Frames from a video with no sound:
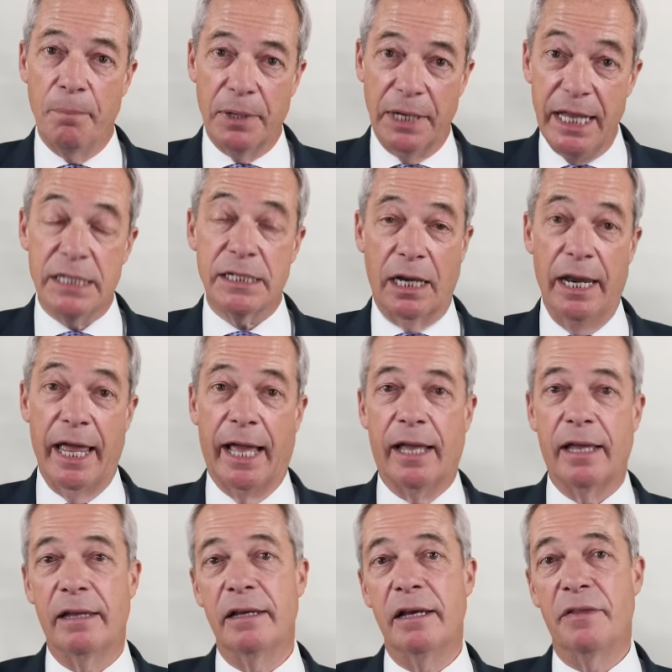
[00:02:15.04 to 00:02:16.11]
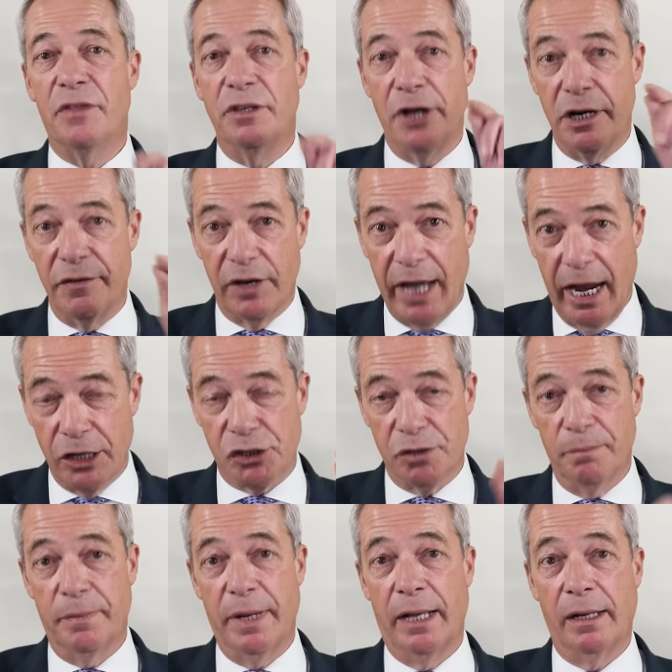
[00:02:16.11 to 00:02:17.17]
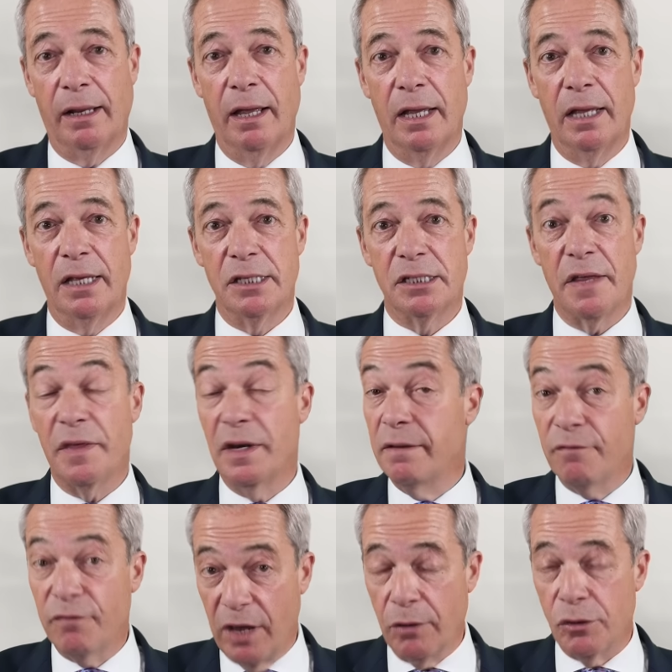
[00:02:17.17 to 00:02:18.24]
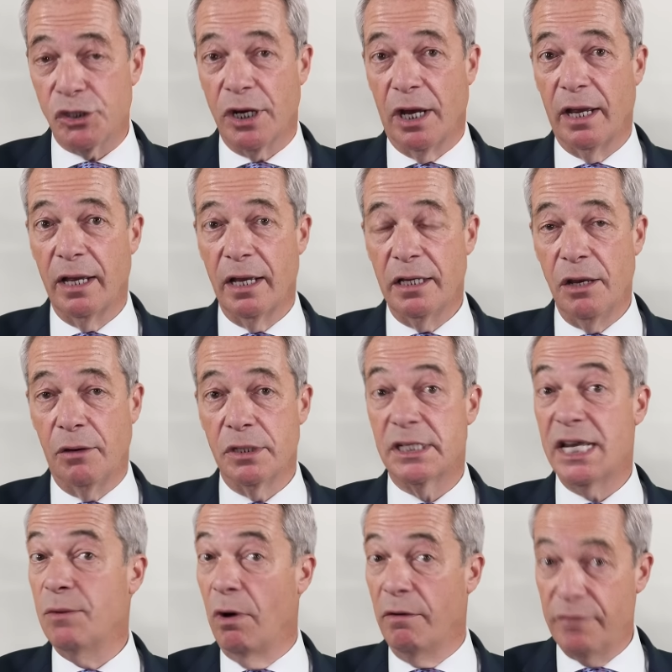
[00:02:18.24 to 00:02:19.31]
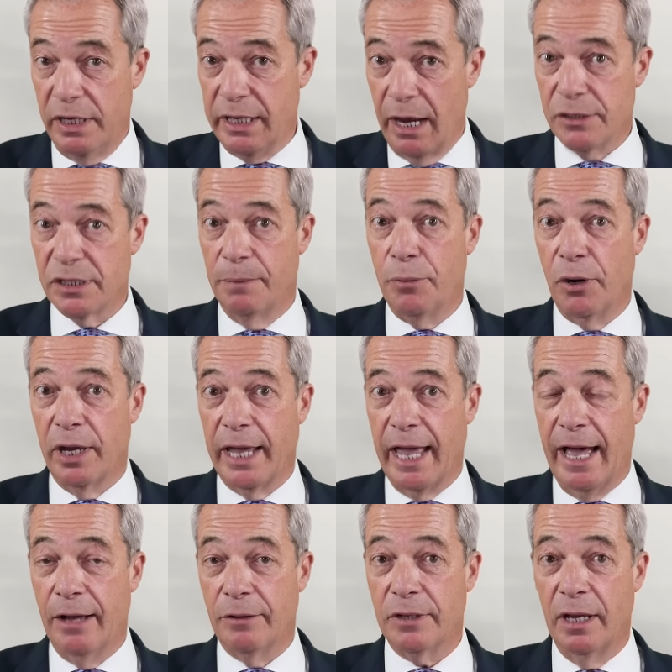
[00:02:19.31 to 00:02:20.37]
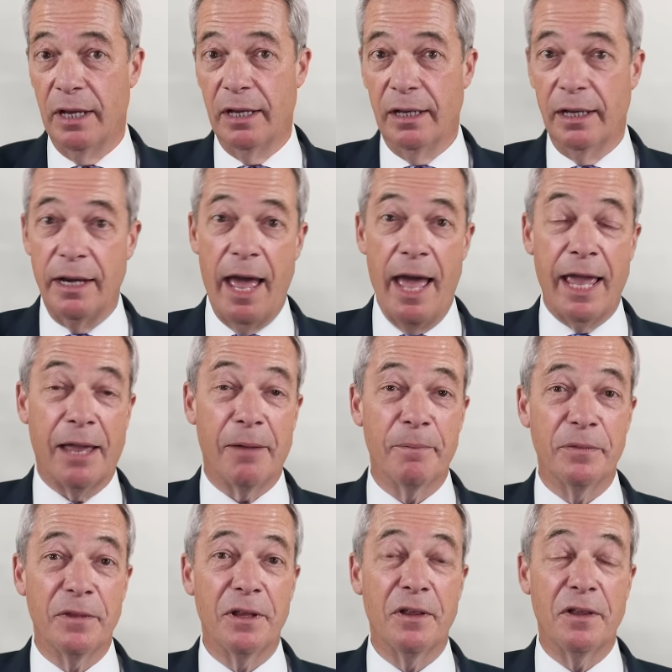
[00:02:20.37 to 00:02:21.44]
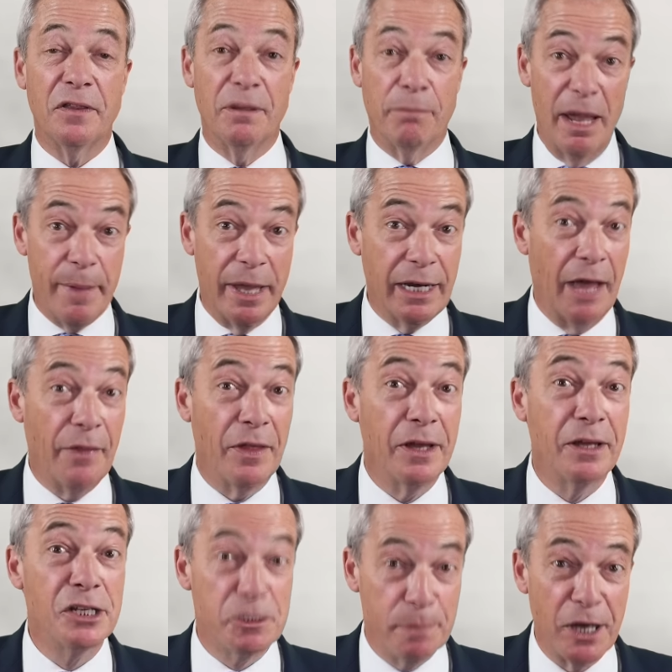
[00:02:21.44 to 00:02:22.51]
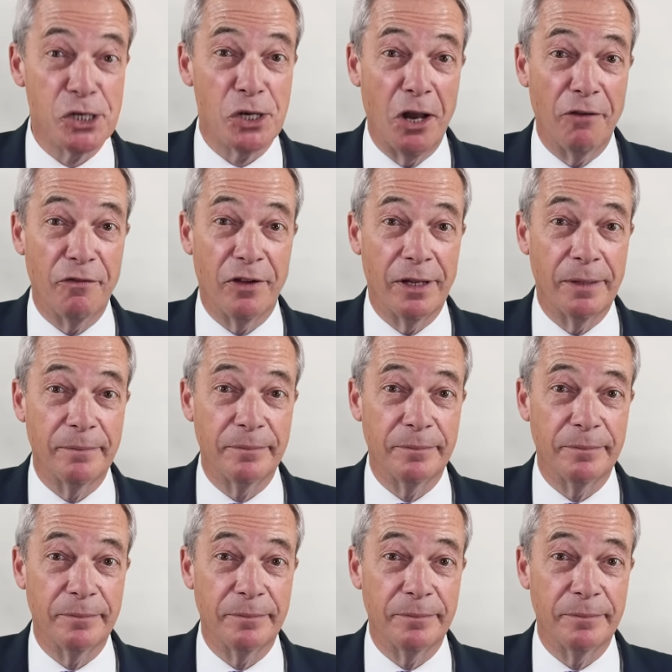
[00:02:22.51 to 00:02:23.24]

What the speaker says: please click the notification bell so that in future you can see what videos I'm putting out. And hey, there may be another special offer.